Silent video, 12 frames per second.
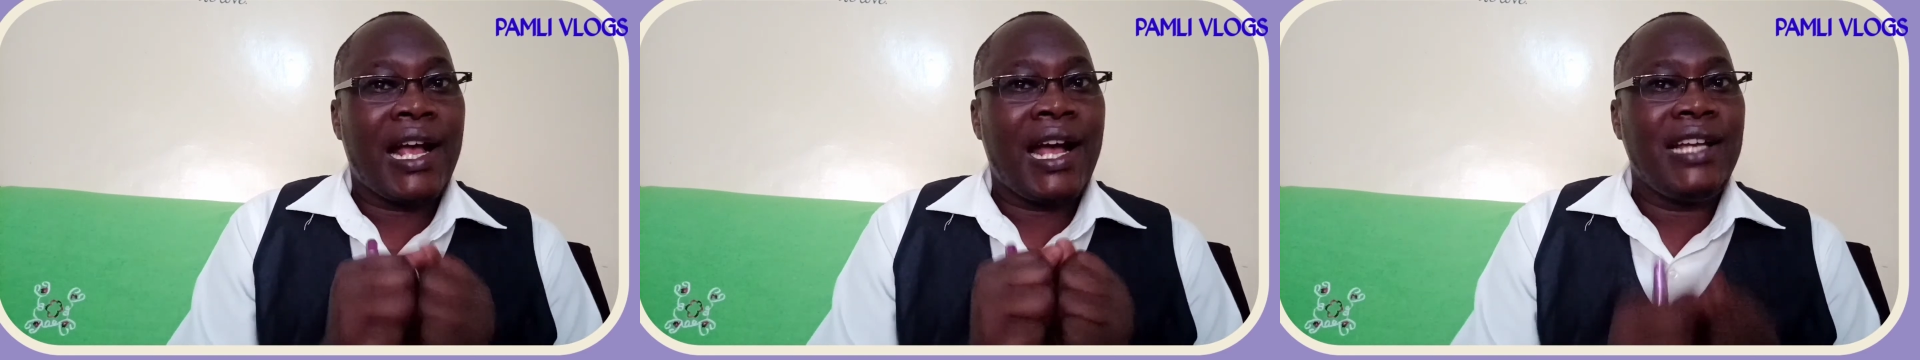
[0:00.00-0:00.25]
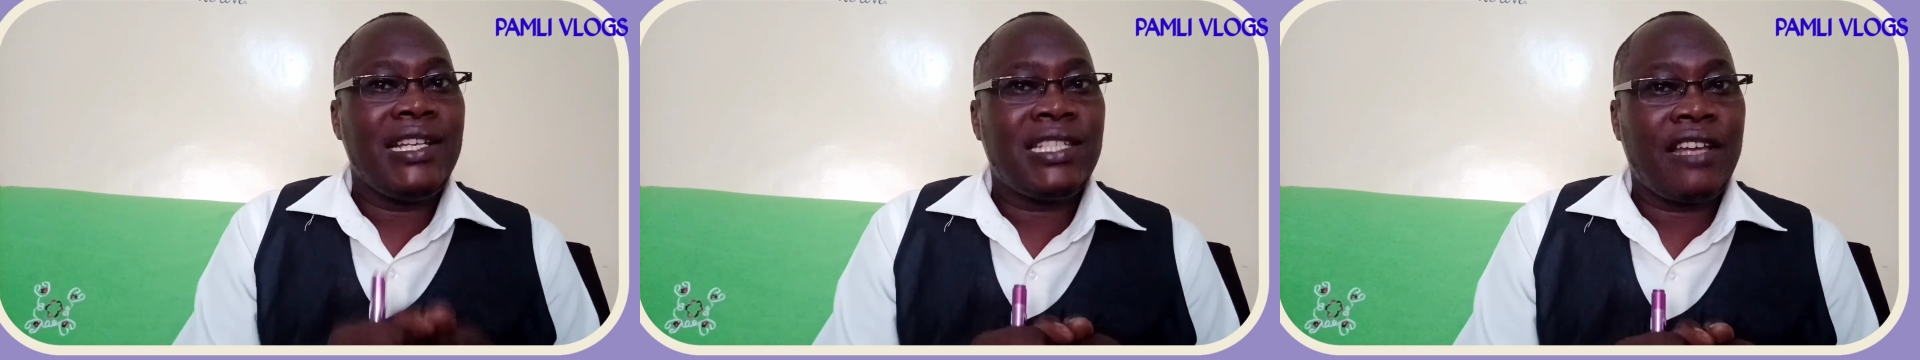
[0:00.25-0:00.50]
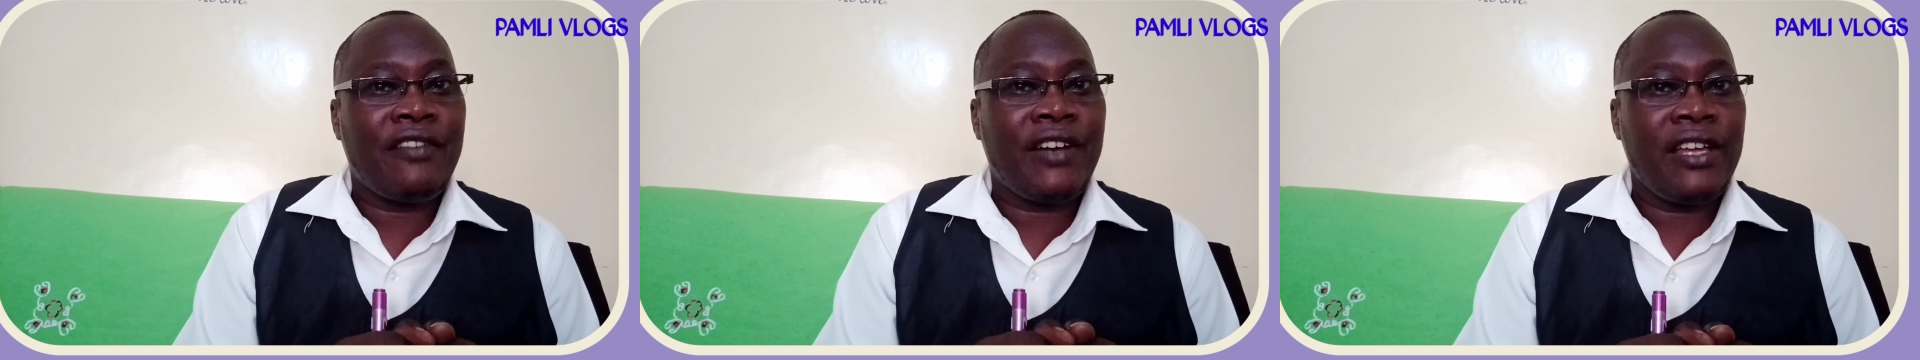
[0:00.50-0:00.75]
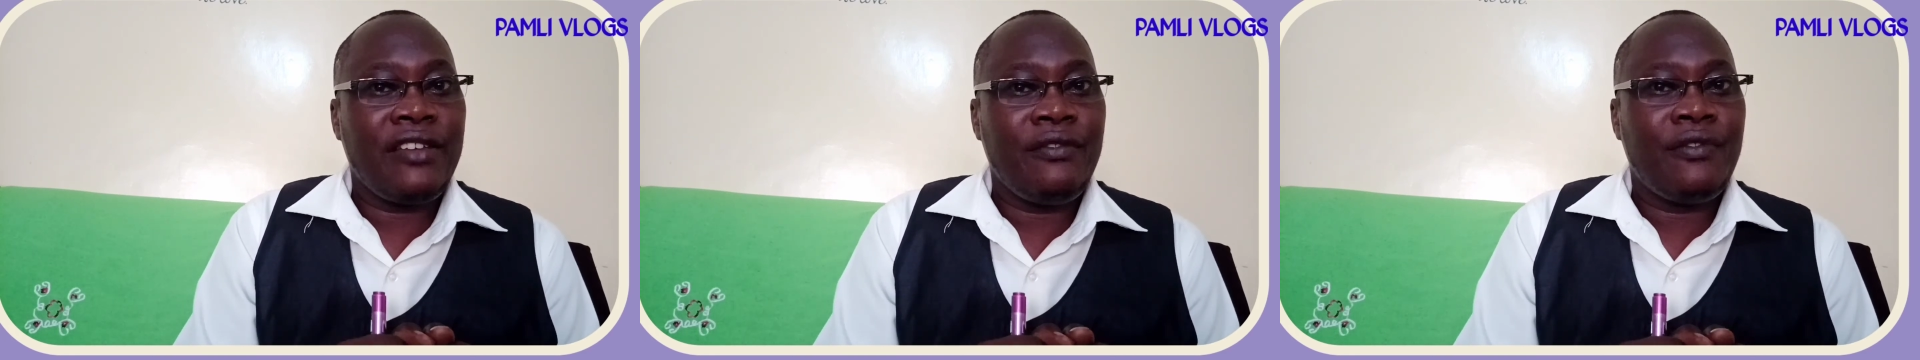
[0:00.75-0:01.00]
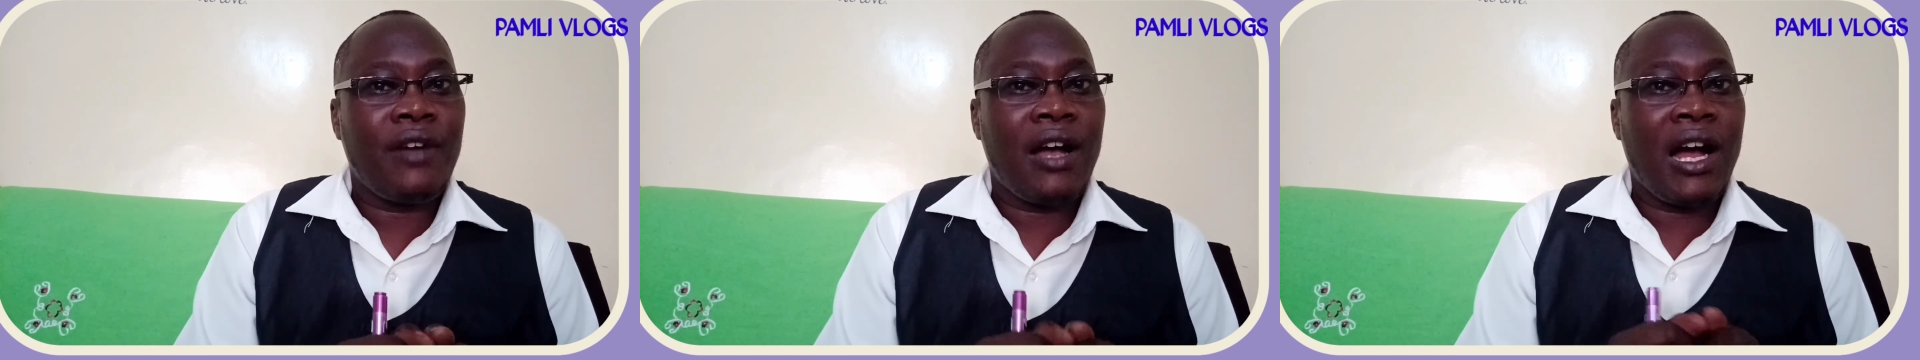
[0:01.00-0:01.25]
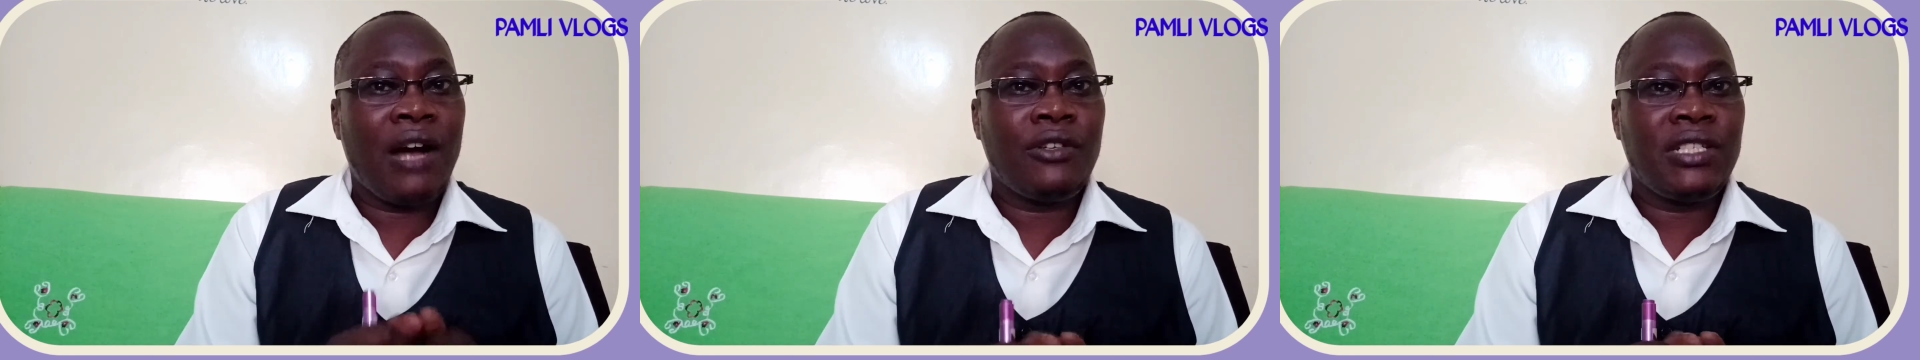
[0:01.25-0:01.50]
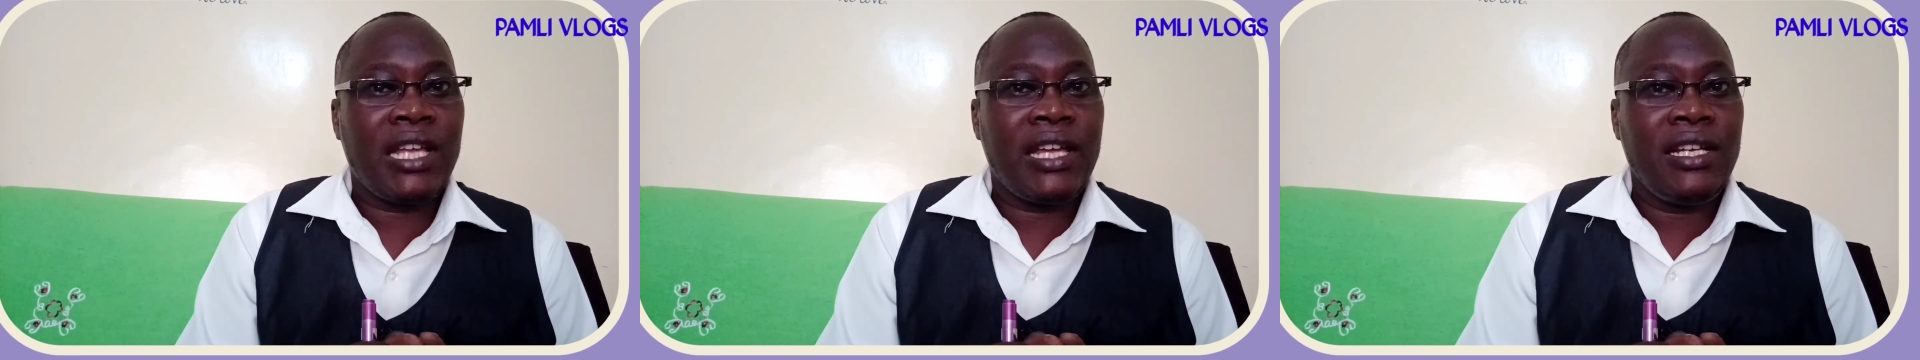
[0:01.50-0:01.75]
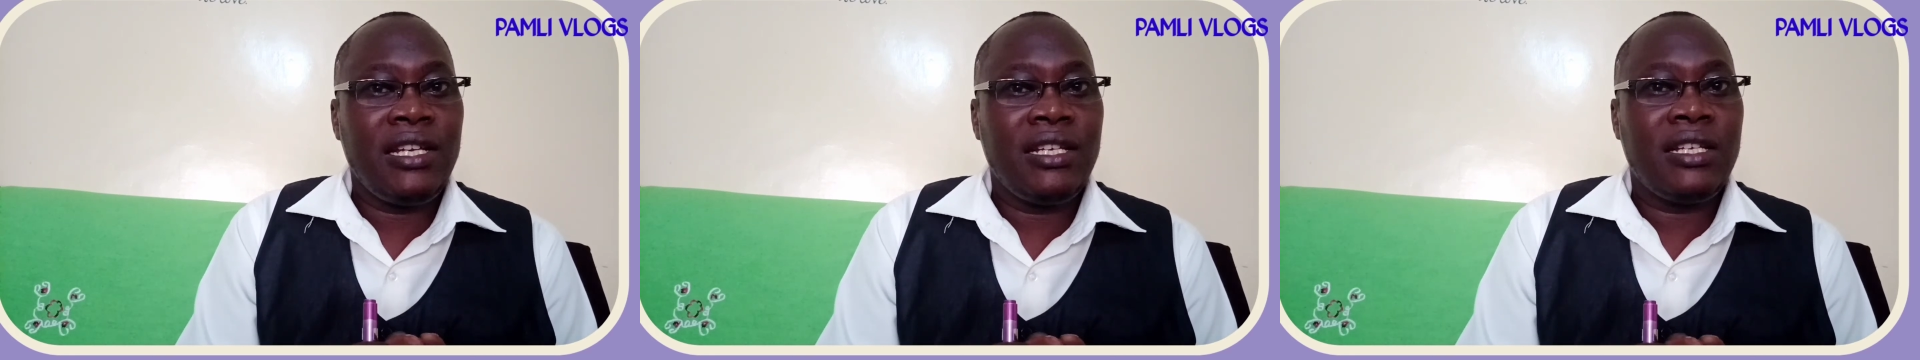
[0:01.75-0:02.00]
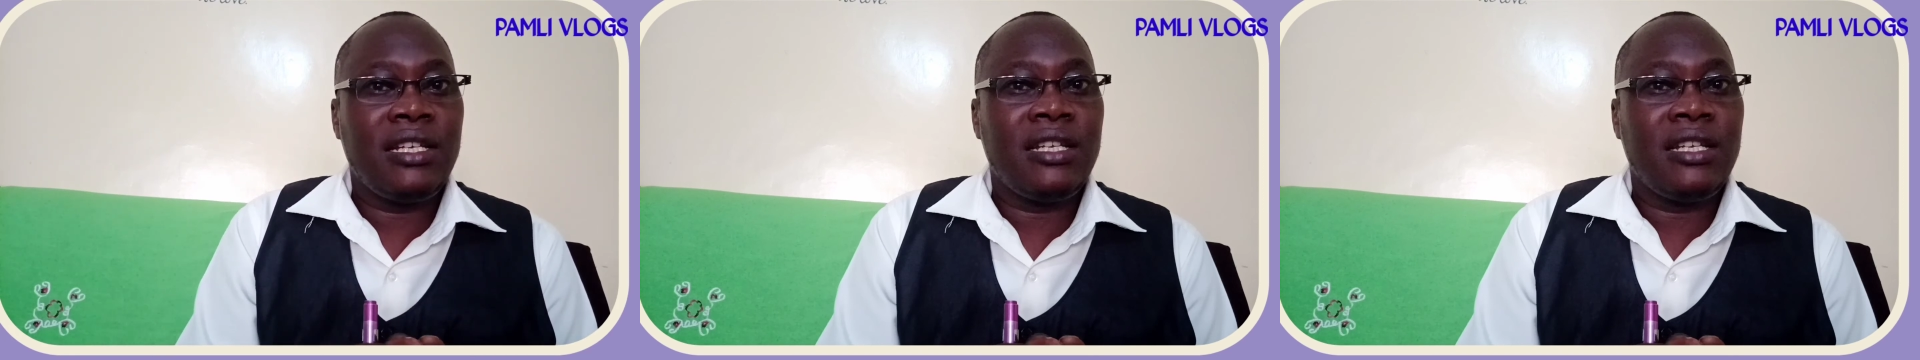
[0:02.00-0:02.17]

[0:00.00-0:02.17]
can survive outside,